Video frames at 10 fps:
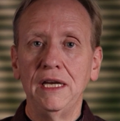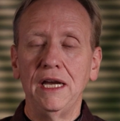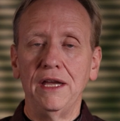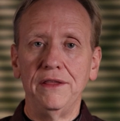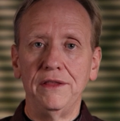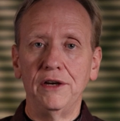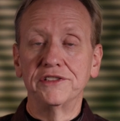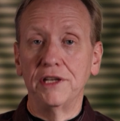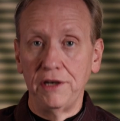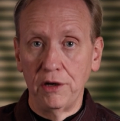and they're
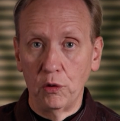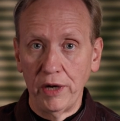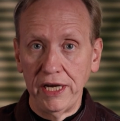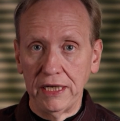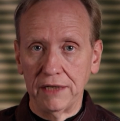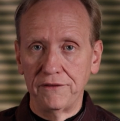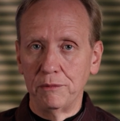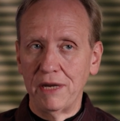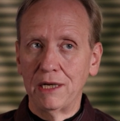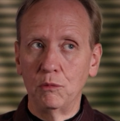sitting there waiting. If you
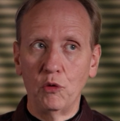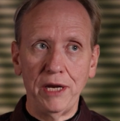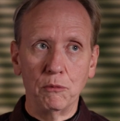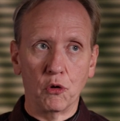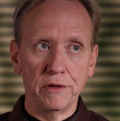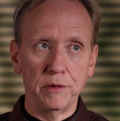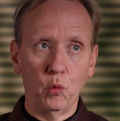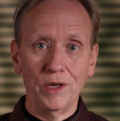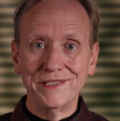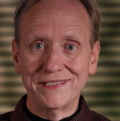make them wait more than
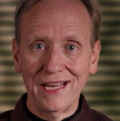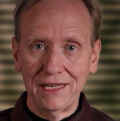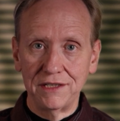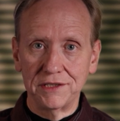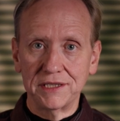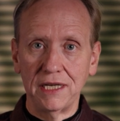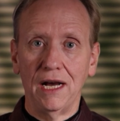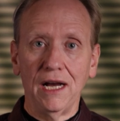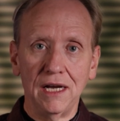1 second, just say,